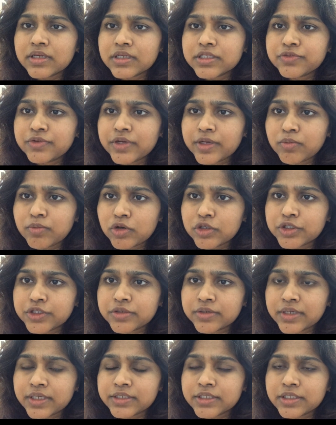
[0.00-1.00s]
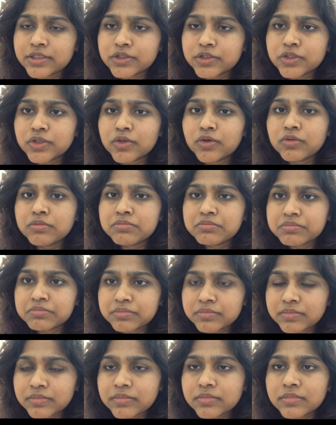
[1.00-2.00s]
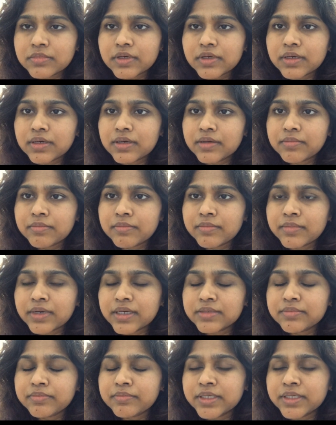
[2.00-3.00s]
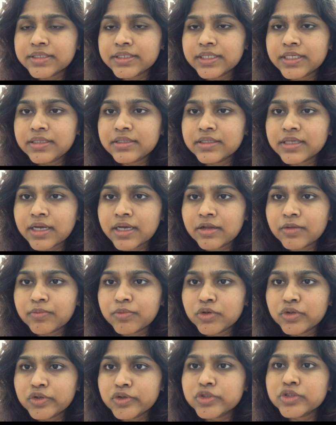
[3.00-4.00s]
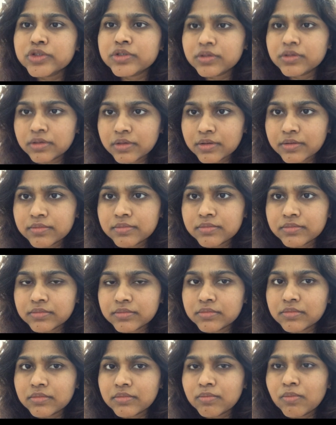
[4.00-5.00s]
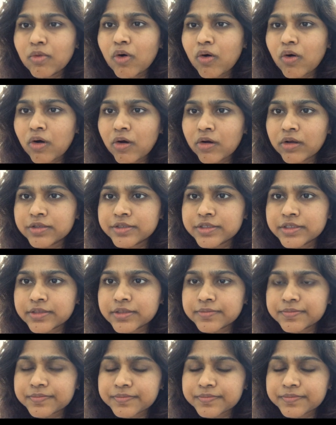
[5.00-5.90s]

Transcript: is very moisturizing, so my skin kind of produce more oils.